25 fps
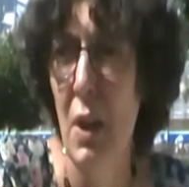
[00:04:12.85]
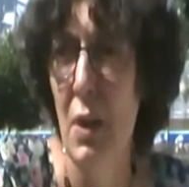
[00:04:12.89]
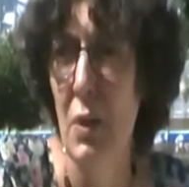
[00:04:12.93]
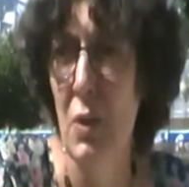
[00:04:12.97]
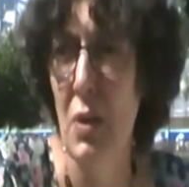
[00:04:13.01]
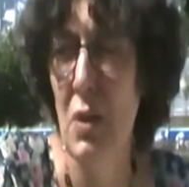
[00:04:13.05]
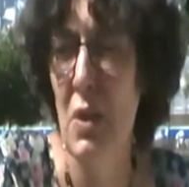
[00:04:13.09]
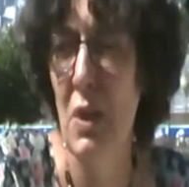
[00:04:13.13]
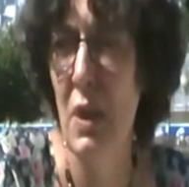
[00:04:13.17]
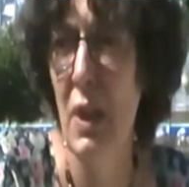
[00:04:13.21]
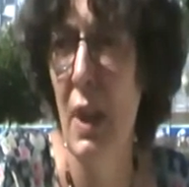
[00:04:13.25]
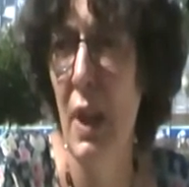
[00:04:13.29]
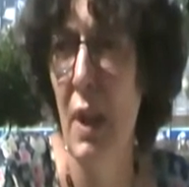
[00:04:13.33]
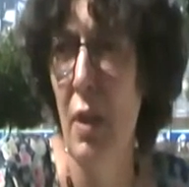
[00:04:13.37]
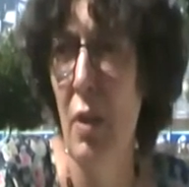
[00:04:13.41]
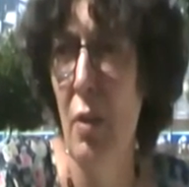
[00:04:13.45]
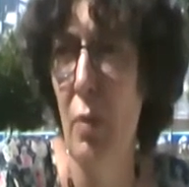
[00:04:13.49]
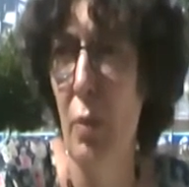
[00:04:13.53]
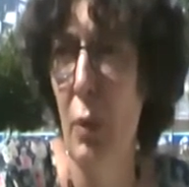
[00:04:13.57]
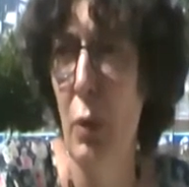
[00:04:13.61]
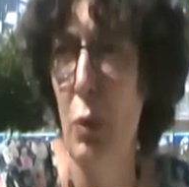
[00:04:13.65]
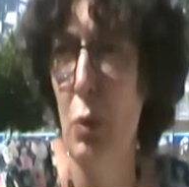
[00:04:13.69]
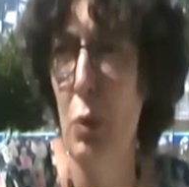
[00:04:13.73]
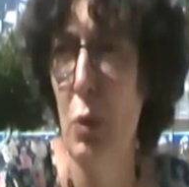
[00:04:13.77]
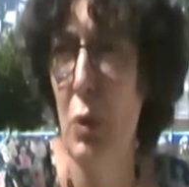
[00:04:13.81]
to see how the
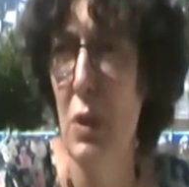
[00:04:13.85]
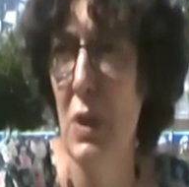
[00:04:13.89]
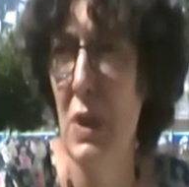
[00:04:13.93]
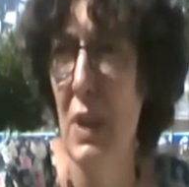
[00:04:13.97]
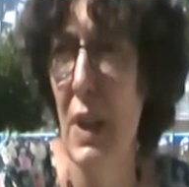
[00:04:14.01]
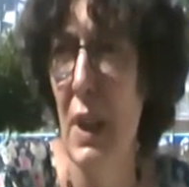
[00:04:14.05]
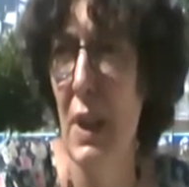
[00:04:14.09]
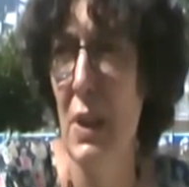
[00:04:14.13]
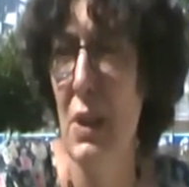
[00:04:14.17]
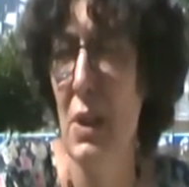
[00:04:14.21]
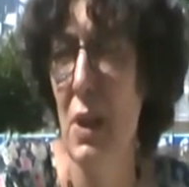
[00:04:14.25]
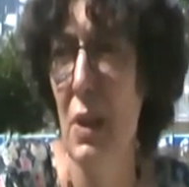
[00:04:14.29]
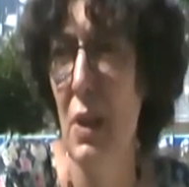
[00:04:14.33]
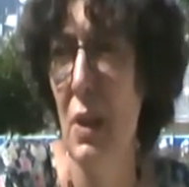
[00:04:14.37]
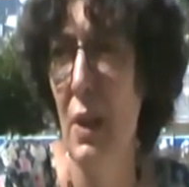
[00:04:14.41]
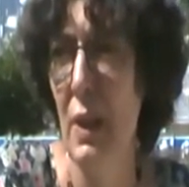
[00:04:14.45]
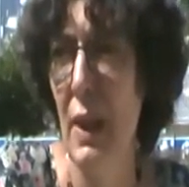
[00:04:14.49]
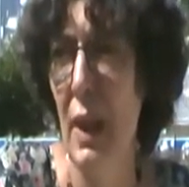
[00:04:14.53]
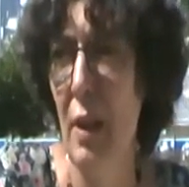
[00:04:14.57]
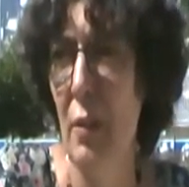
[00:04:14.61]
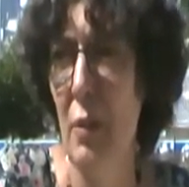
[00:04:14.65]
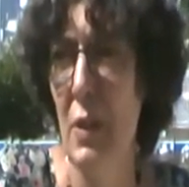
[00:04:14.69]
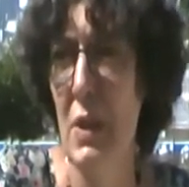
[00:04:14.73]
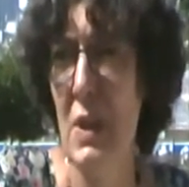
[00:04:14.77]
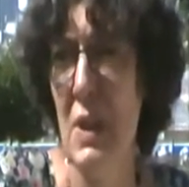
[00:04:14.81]
voluntary sector can
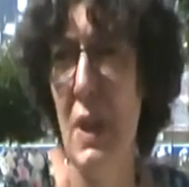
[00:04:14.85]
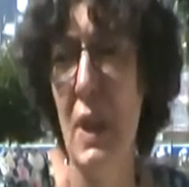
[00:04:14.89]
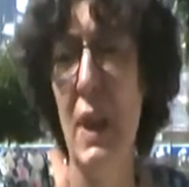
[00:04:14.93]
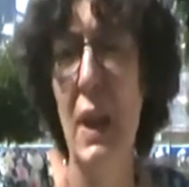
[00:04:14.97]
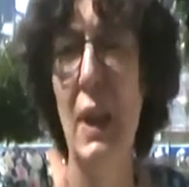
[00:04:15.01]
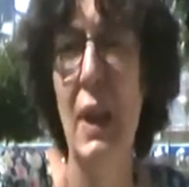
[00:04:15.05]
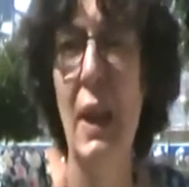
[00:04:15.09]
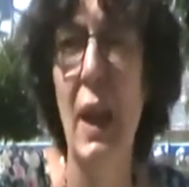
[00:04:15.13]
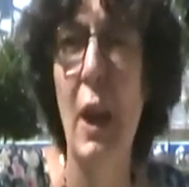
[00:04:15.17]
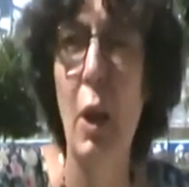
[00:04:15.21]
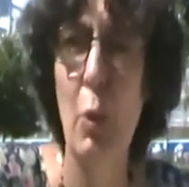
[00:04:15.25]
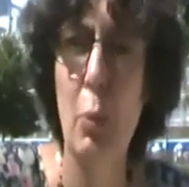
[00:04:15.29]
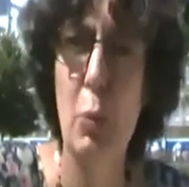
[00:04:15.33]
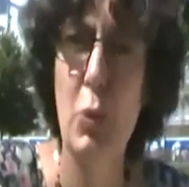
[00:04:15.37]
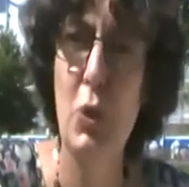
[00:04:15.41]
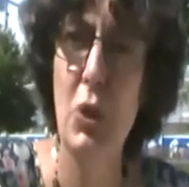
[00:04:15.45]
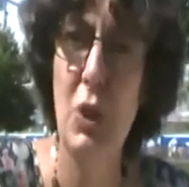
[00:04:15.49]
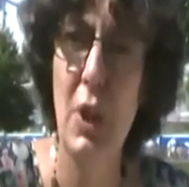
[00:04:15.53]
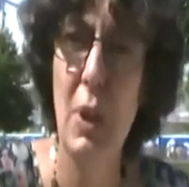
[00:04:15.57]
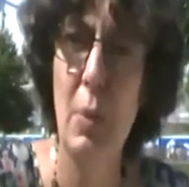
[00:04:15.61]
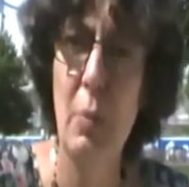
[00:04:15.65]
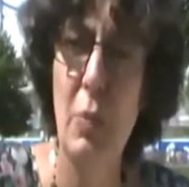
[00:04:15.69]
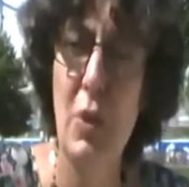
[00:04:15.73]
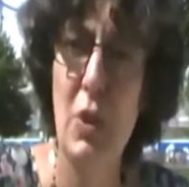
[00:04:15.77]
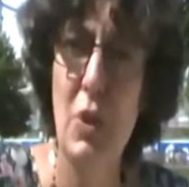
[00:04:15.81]
have a say and help
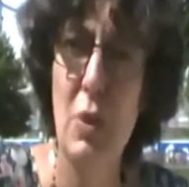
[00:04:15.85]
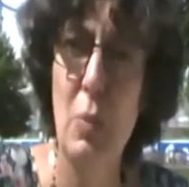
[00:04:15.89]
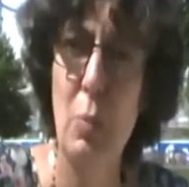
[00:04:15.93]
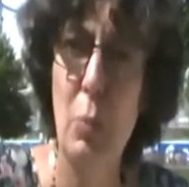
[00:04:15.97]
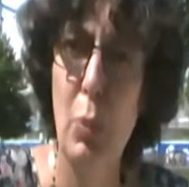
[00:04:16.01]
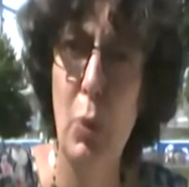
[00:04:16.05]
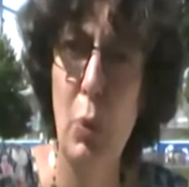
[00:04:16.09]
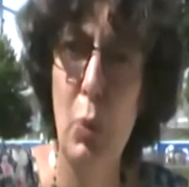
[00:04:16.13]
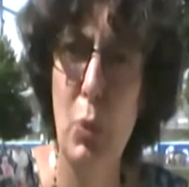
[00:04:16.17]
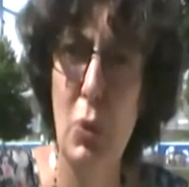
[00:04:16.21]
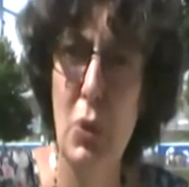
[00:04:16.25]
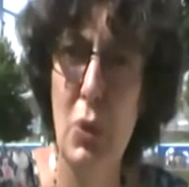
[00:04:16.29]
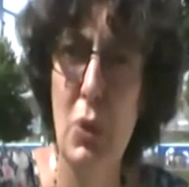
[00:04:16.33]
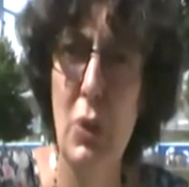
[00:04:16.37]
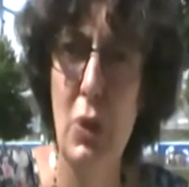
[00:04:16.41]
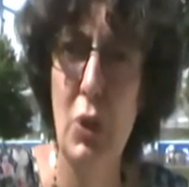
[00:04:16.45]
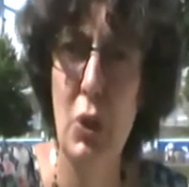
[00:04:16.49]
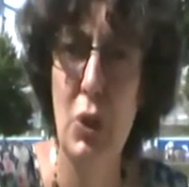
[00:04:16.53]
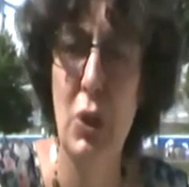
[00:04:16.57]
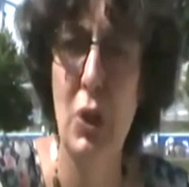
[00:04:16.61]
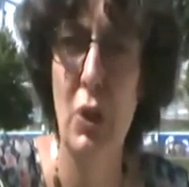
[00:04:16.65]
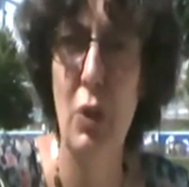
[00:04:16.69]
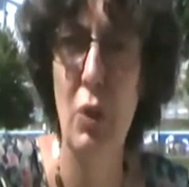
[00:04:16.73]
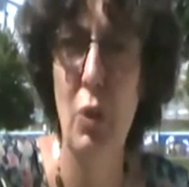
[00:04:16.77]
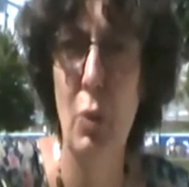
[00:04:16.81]
shape this important
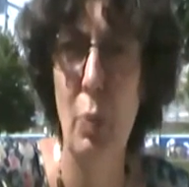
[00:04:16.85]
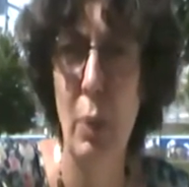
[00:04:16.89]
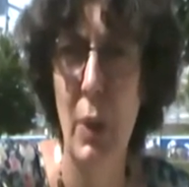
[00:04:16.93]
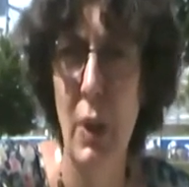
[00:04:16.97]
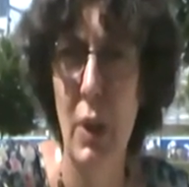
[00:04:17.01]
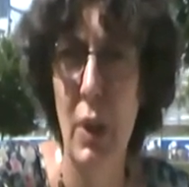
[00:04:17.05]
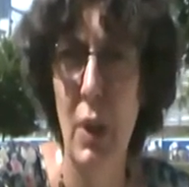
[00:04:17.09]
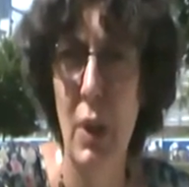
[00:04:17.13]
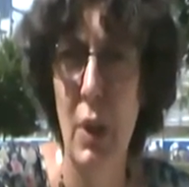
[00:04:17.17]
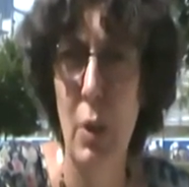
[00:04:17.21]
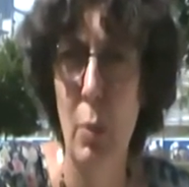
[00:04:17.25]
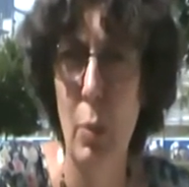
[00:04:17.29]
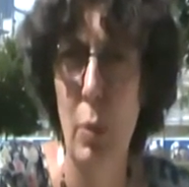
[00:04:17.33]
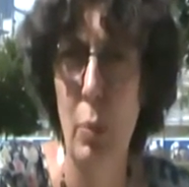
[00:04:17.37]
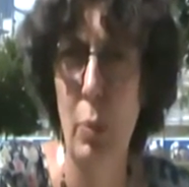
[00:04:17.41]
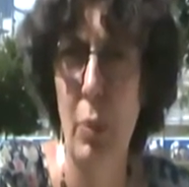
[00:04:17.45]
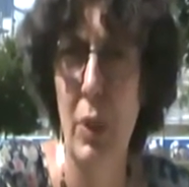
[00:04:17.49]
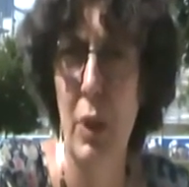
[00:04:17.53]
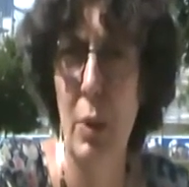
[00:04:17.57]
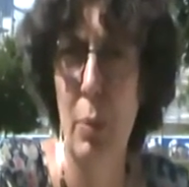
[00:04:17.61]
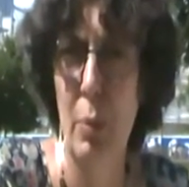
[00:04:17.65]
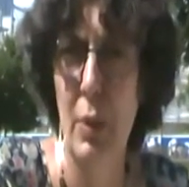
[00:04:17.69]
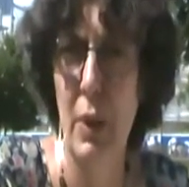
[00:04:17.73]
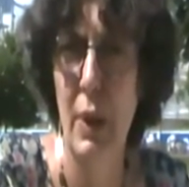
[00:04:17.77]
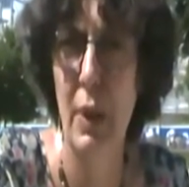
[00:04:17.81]
agenda about keeping
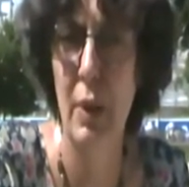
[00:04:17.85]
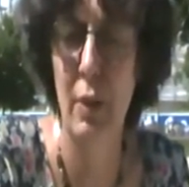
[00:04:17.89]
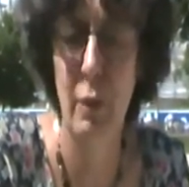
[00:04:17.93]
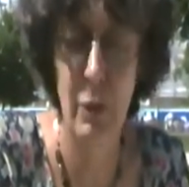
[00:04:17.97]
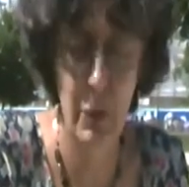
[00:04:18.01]
people